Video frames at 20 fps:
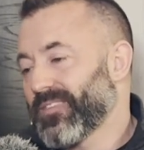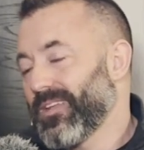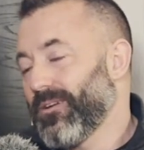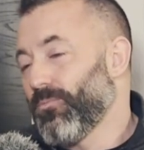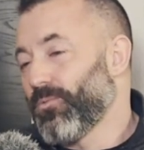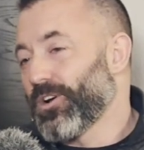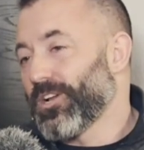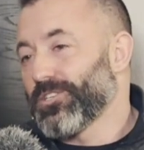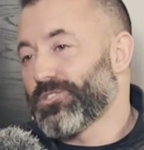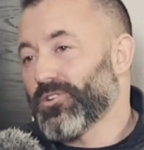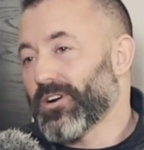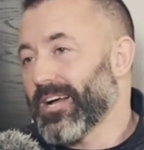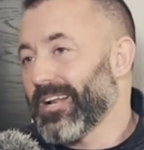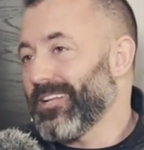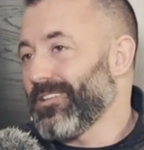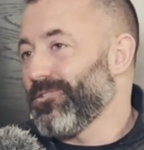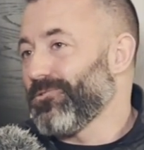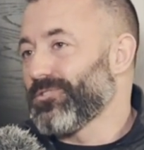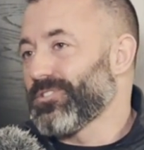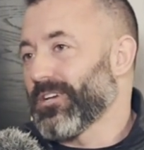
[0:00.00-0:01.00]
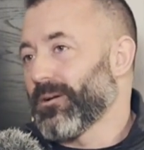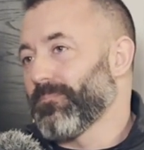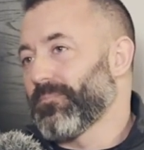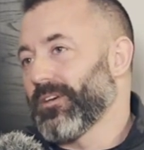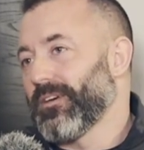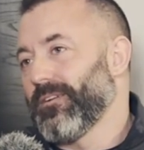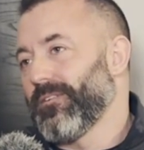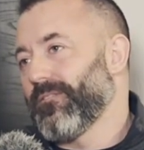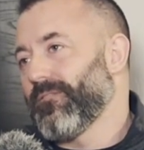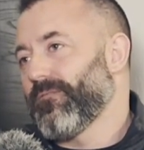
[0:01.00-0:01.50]
We're going to try to do
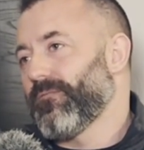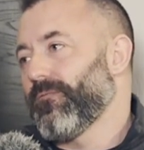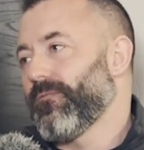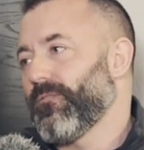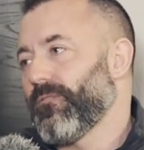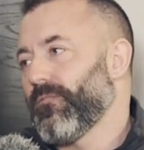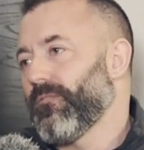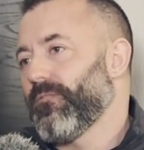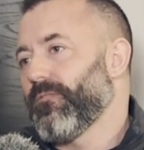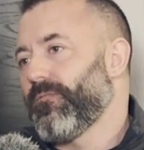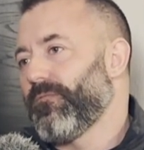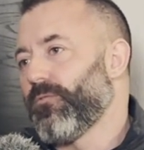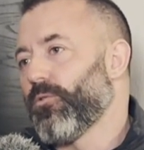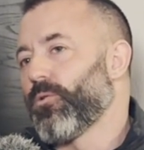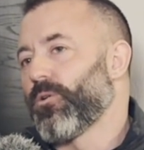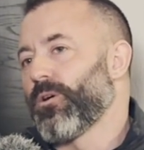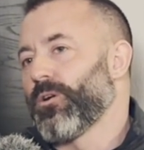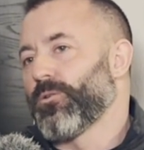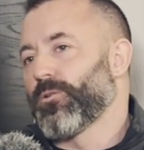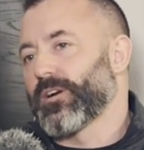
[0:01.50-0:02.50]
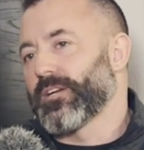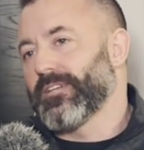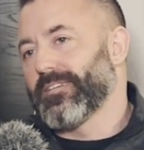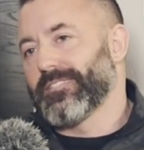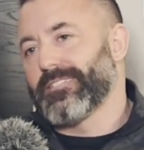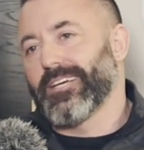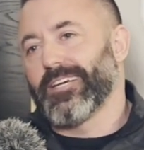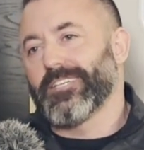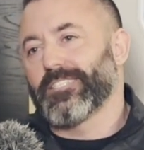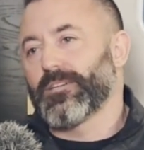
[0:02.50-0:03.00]
something for an
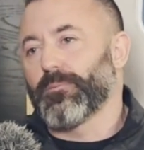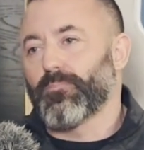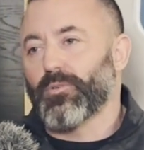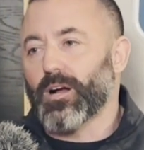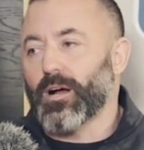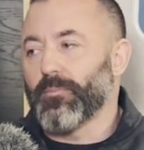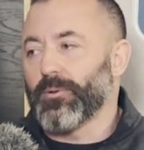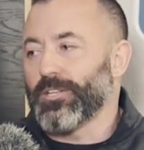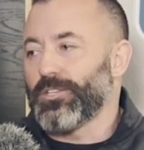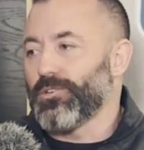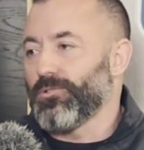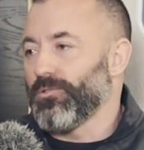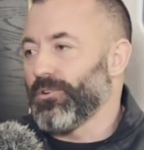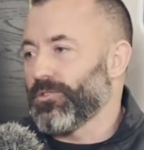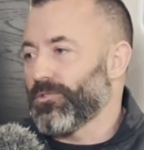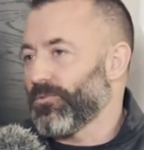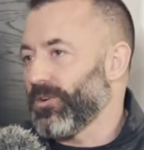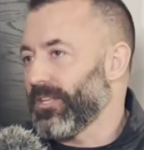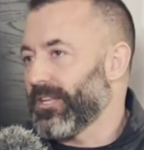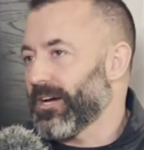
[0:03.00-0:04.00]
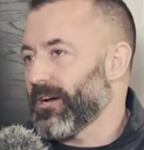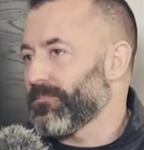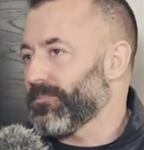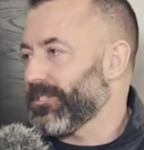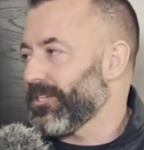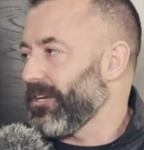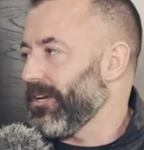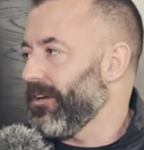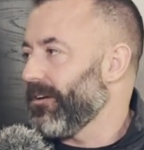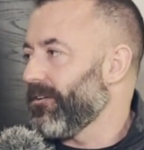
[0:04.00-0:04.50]
organization probably 2 to 3 times a
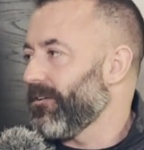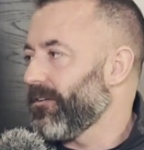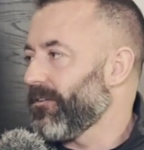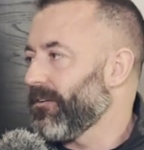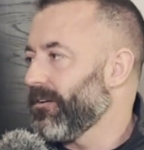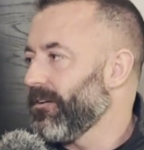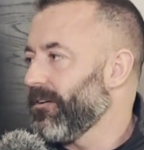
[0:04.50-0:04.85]
year.